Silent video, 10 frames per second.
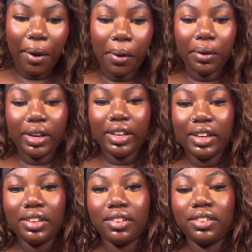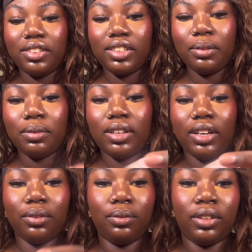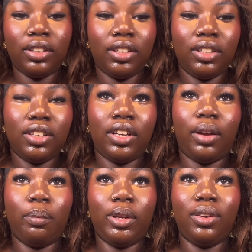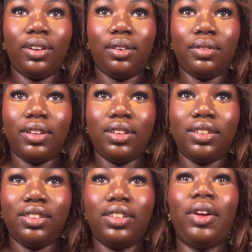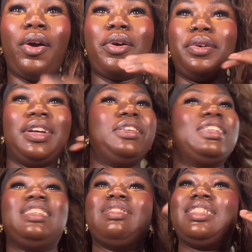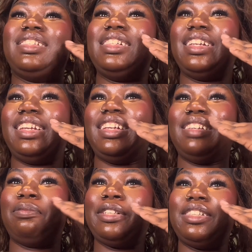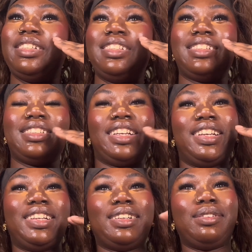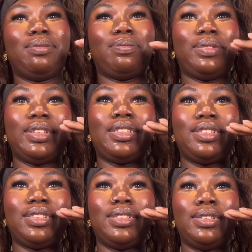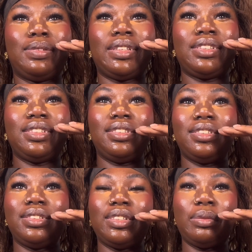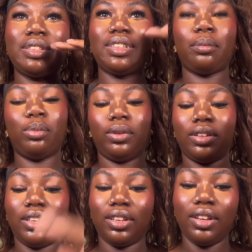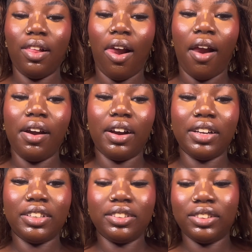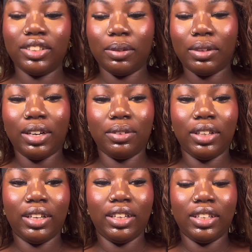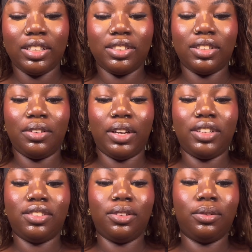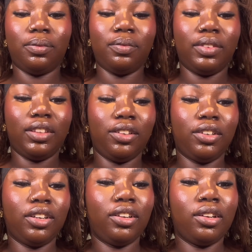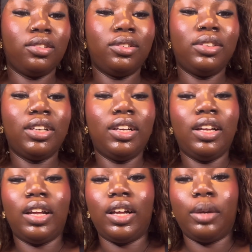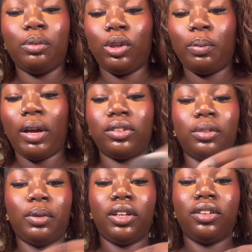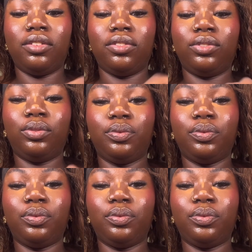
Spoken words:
Okay, another tip that I really have been loving. Oh yeah, you can even see it. Like my cheeks are like, there's the rawness is still there, but it's like pulling it. Another tip that I really like is, okay, so you're gonna load up your powder puff